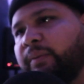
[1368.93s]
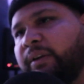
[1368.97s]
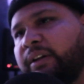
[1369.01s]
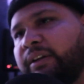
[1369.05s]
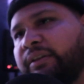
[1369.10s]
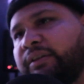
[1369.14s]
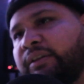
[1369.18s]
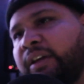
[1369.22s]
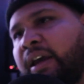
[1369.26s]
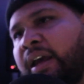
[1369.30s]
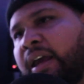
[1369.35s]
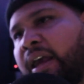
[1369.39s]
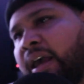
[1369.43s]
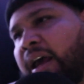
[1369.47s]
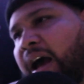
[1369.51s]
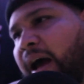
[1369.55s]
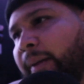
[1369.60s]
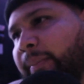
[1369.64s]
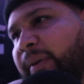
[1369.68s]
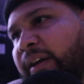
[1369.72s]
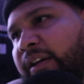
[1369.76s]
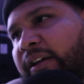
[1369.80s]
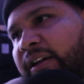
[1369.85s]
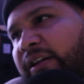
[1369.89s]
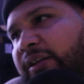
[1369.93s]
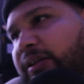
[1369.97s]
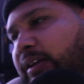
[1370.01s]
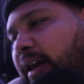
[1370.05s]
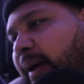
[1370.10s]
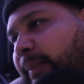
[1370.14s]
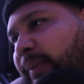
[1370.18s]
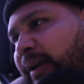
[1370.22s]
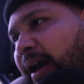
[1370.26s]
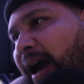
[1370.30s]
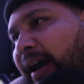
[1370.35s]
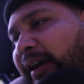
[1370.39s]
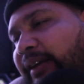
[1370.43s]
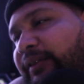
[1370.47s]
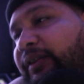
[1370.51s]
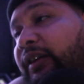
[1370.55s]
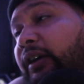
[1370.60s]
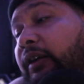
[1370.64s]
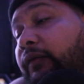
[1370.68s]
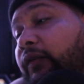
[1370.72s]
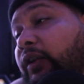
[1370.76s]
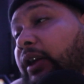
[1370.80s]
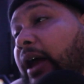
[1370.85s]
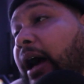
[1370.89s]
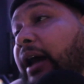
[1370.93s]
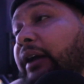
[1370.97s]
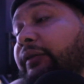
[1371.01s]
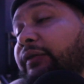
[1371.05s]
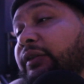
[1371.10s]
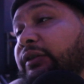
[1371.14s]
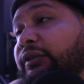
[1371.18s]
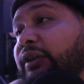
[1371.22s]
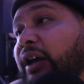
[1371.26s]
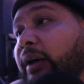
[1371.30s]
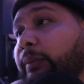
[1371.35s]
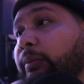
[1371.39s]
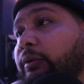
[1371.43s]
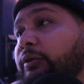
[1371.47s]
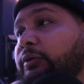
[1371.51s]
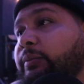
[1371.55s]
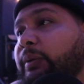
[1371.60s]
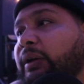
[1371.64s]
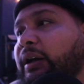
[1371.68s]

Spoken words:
But I can think of a lot of examples,